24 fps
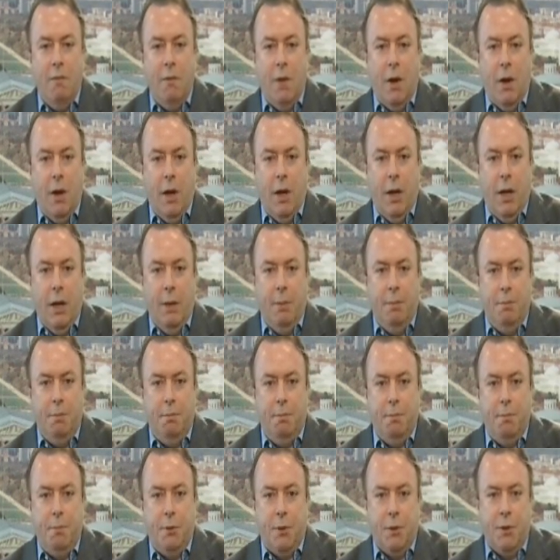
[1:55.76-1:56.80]
very
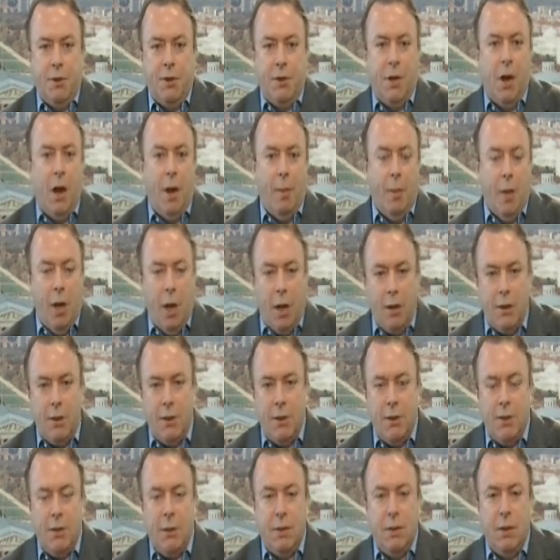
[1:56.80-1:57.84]
sort of
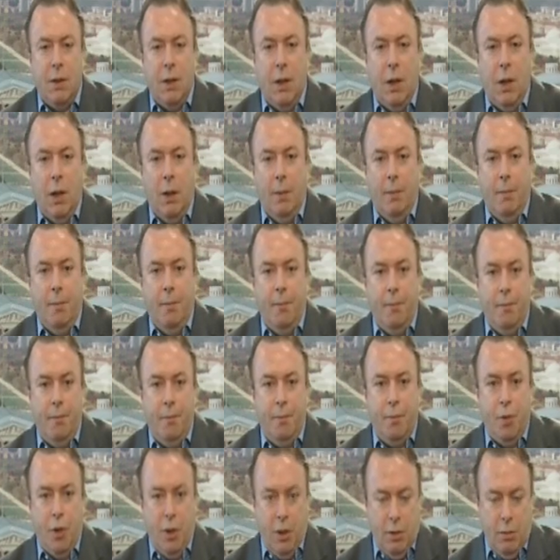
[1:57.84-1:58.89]
Starbucks,
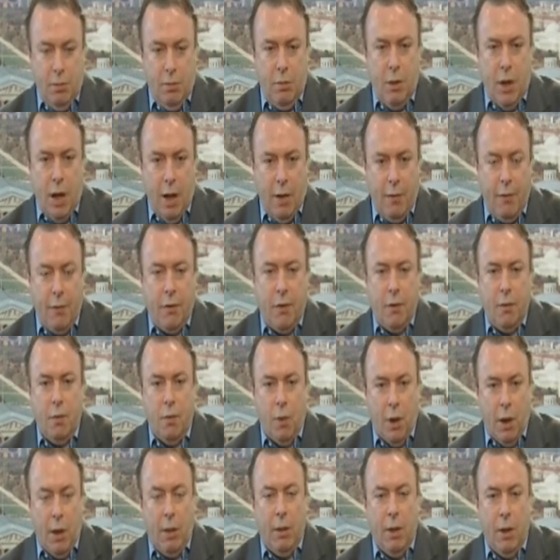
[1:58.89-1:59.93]
pretty
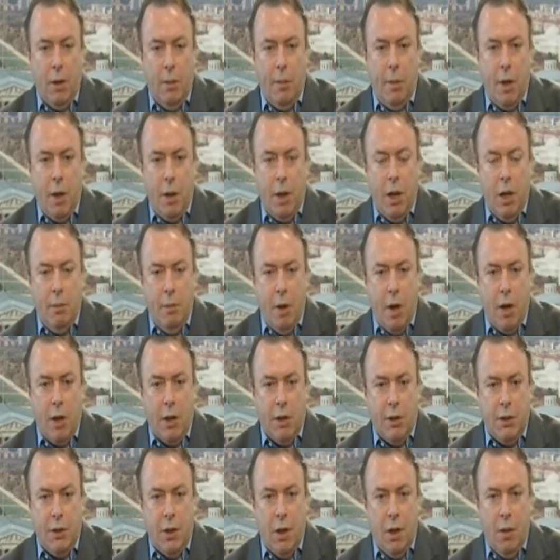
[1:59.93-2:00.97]
left-wing in
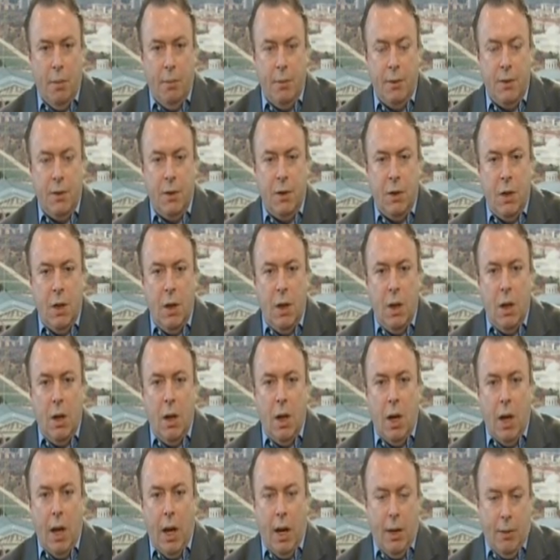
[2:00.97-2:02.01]
American terms,
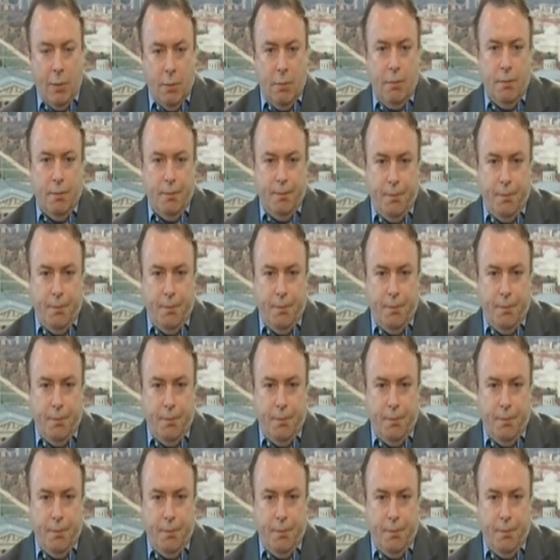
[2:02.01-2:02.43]
and,